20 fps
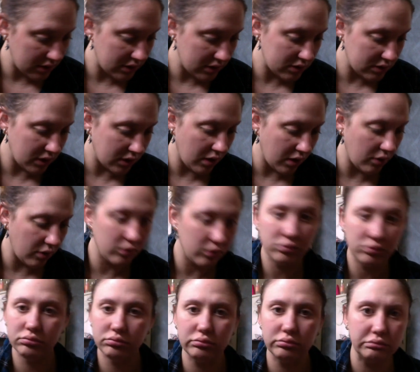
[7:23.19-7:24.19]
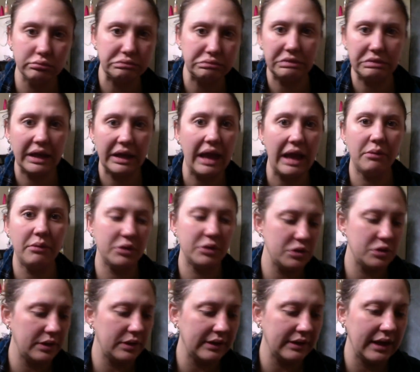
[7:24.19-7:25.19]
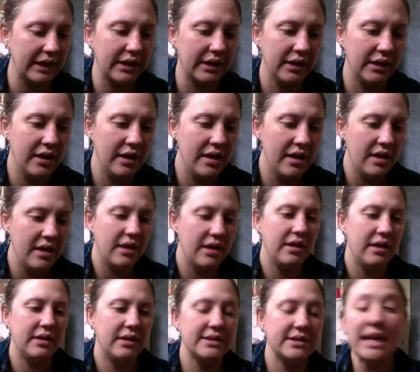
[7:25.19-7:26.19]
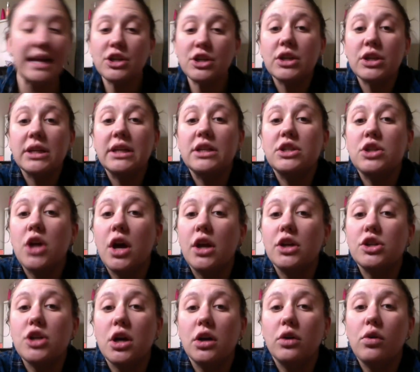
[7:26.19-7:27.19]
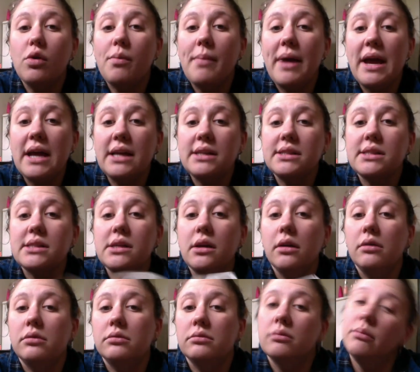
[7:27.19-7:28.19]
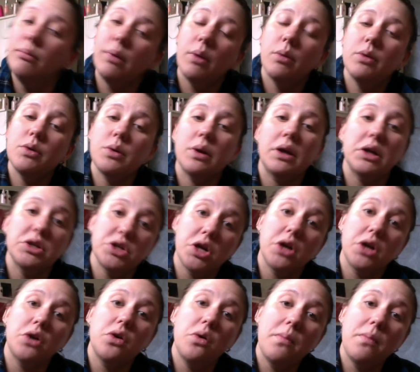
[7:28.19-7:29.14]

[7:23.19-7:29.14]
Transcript: So, again, we're doing like, essentially, it's not a charcoal mask, but we're doing a charcoal